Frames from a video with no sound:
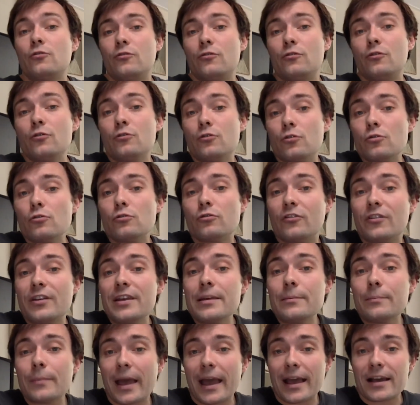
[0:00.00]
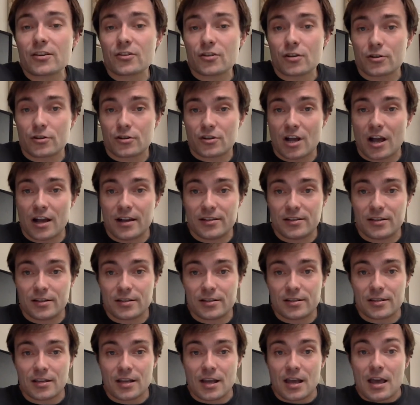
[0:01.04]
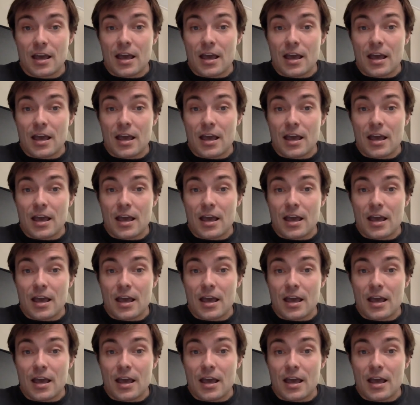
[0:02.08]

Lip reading: do team exercises,